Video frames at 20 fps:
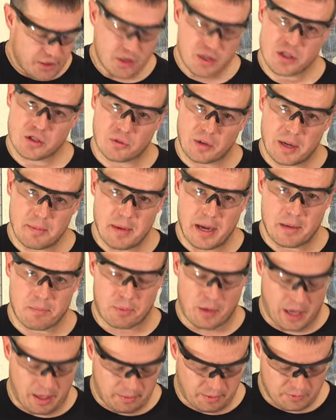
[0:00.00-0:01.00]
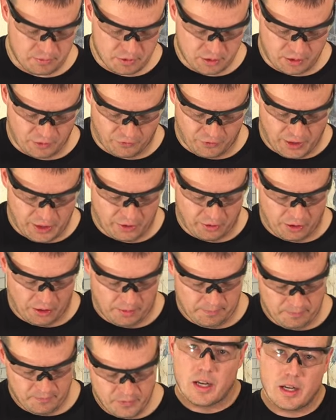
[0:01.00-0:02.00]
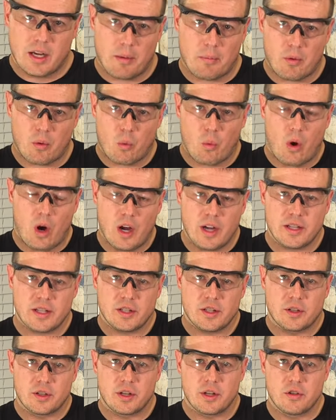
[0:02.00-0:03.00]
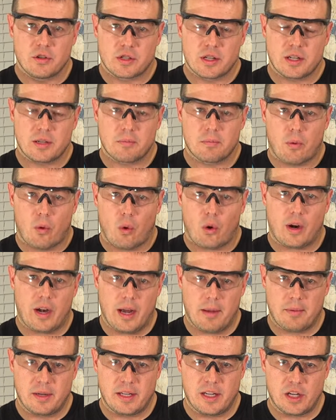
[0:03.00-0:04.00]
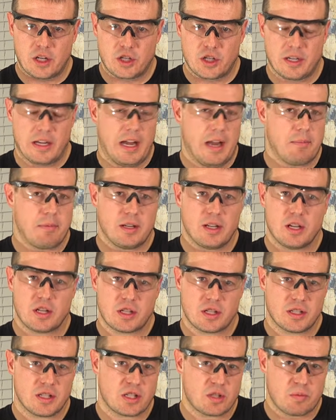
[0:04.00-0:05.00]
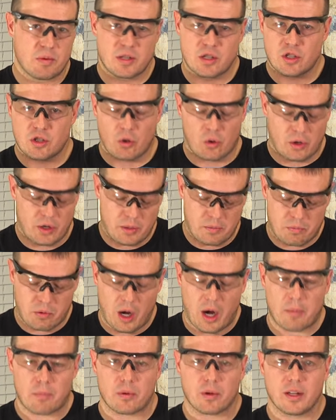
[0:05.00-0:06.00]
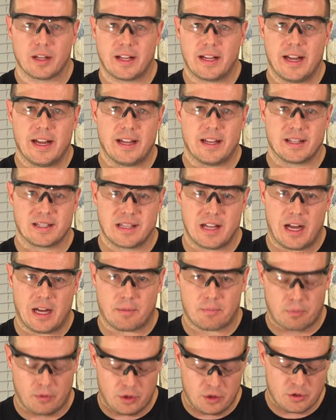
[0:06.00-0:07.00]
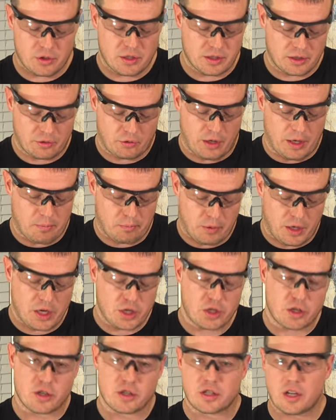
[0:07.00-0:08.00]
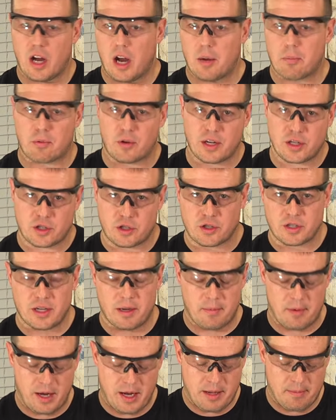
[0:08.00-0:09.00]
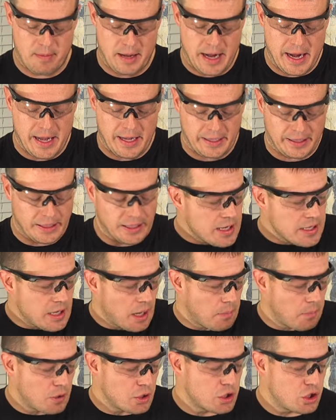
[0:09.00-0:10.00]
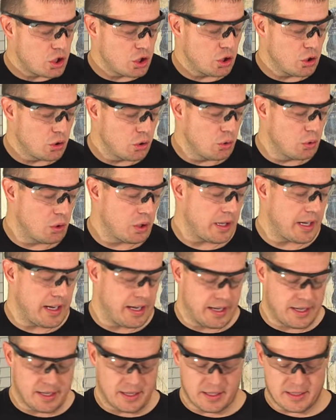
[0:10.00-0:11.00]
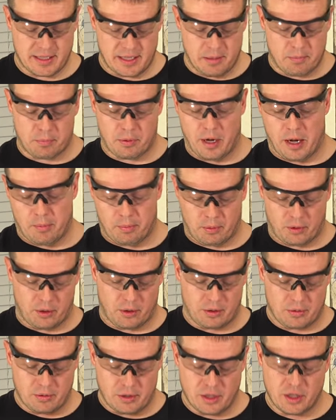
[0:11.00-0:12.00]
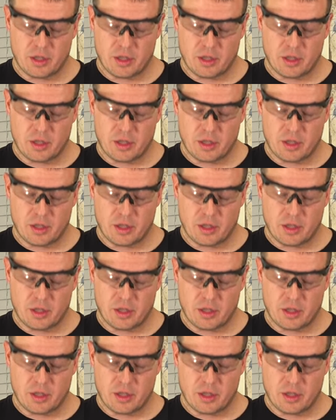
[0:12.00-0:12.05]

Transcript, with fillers: There's three main problems with the firearm. Number one, you're using poor ammunition, ammunition that's been stored improperly and is not producing the right pressures to operate your semi-automatic. Number two is improper